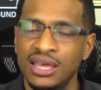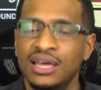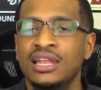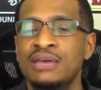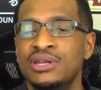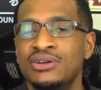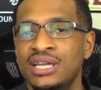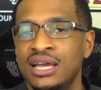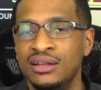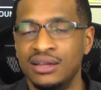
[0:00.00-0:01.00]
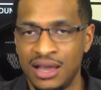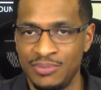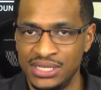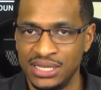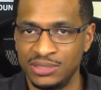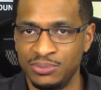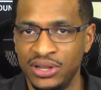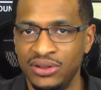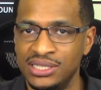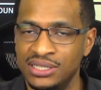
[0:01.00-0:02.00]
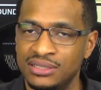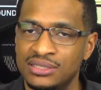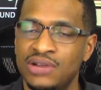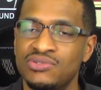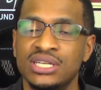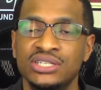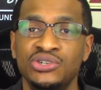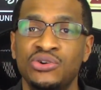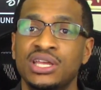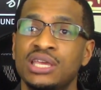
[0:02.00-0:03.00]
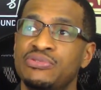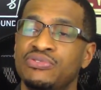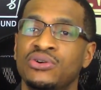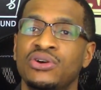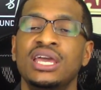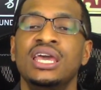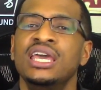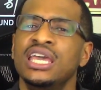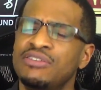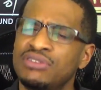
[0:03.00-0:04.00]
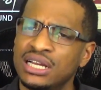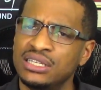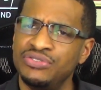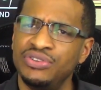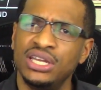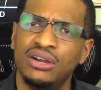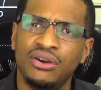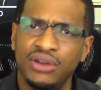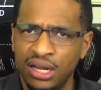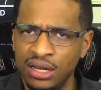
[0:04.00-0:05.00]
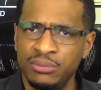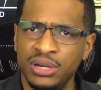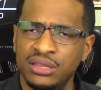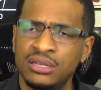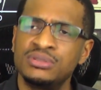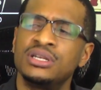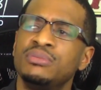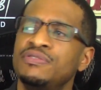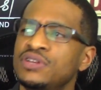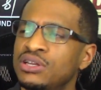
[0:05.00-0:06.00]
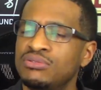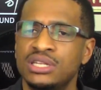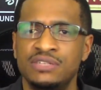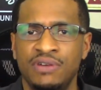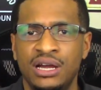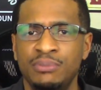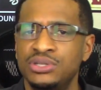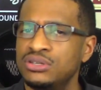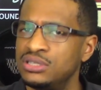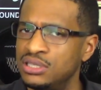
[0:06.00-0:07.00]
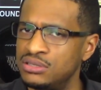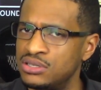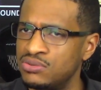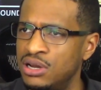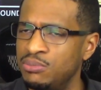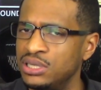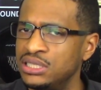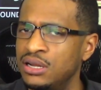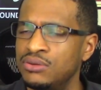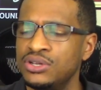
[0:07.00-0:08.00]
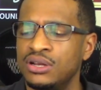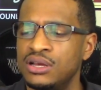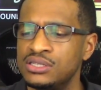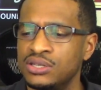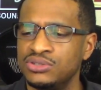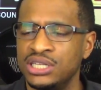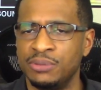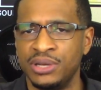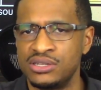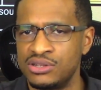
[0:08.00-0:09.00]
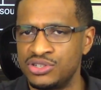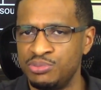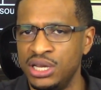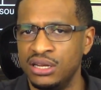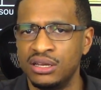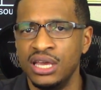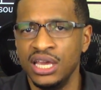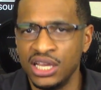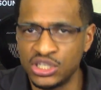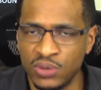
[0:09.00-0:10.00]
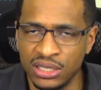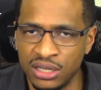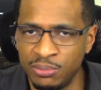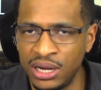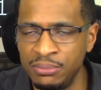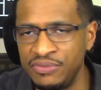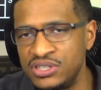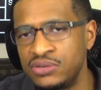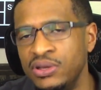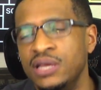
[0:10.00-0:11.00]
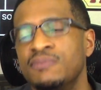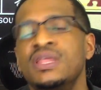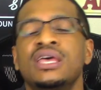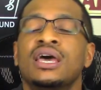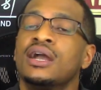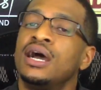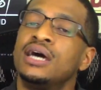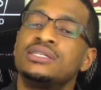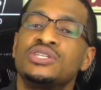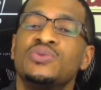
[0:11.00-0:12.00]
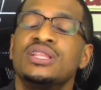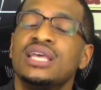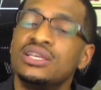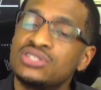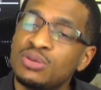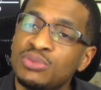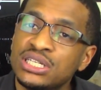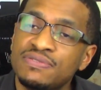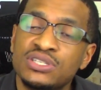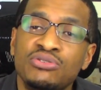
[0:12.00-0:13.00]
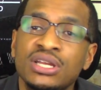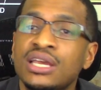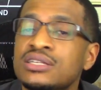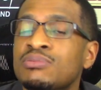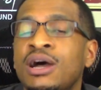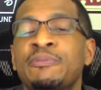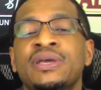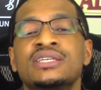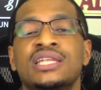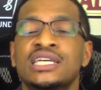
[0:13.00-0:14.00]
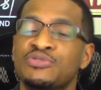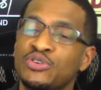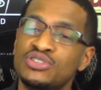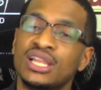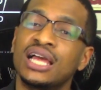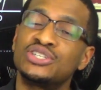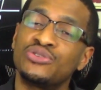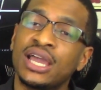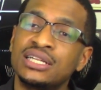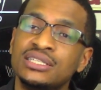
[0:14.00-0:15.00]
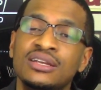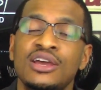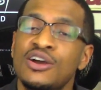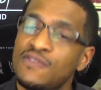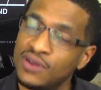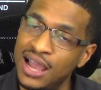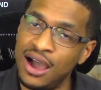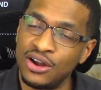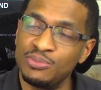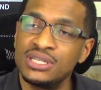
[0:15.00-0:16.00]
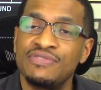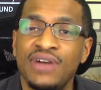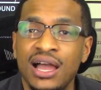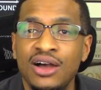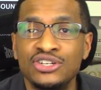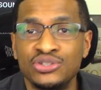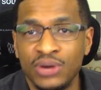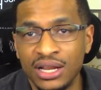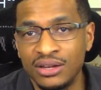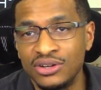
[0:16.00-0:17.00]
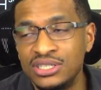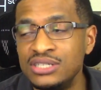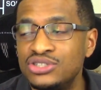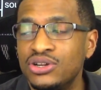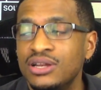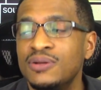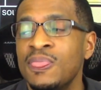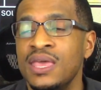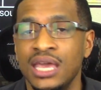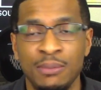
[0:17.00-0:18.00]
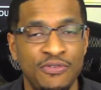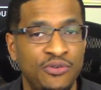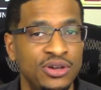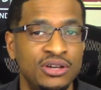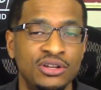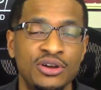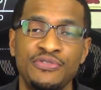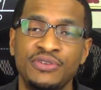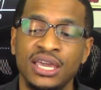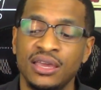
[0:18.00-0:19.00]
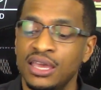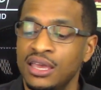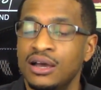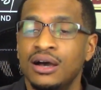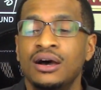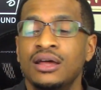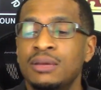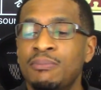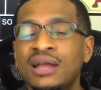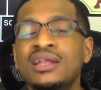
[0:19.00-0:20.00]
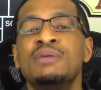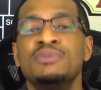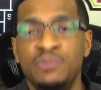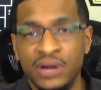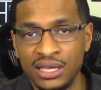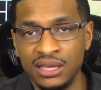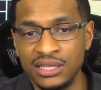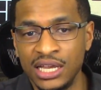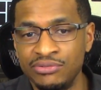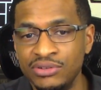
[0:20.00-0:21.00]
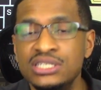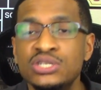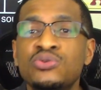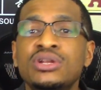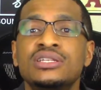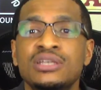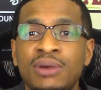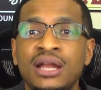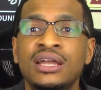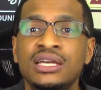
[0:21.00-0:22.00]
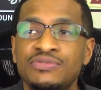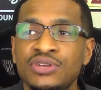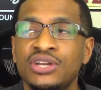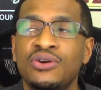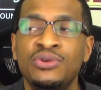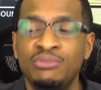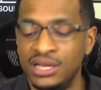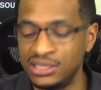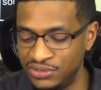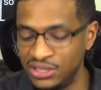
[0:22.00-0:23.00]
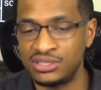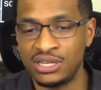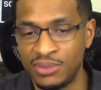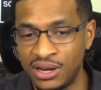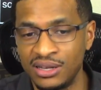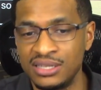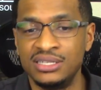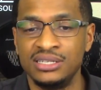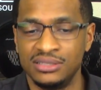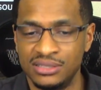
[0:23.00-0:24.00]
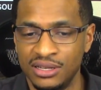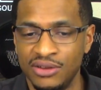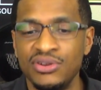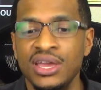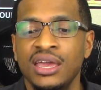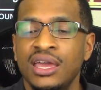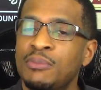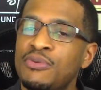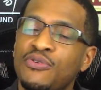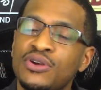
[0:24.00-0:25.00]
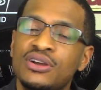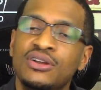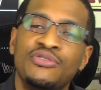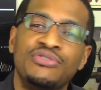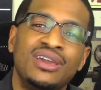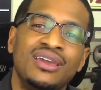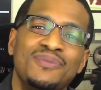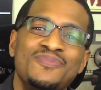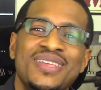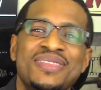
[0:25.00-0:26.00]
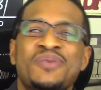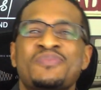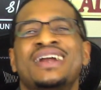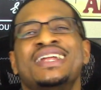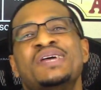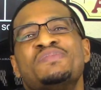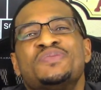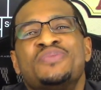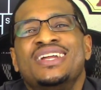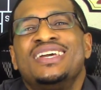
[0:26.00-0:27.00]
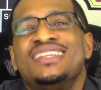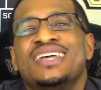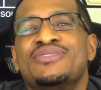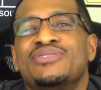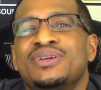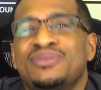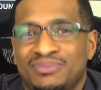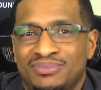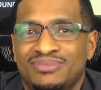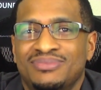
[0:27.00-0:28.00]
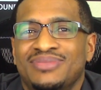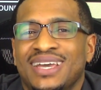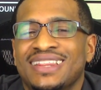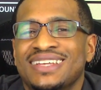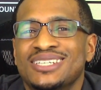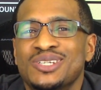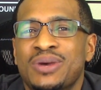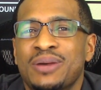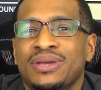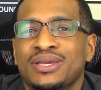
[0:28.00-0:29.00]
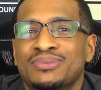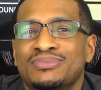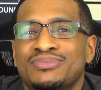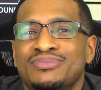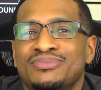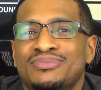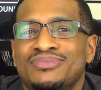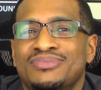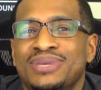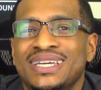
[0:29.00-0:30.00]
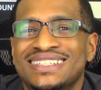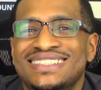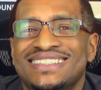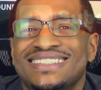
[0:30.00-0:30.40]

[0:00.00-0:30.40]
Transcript: Let me know down in the comment section below. Let's get this conversation going and keep it flowing. If you like this video, go ahead and give me a thumbs up. If you don't, that's fine, but you can still subscribe to my channel. You can also check me on social media. It's right at the bottom of your screen. And guys, I just want to thank you so much for tuning in to my opinion slash review slash reaction for the Artemis Fowl trailer, teaser trailer. And before you go, don't forget uh, that my name is Brandon Keith Avery. Tune into my next video, one of my next videos, talking about all this Disney stuff. And before you go, don't forget that my name is Brandon Keith Avery, and that's just my opinion. Peace.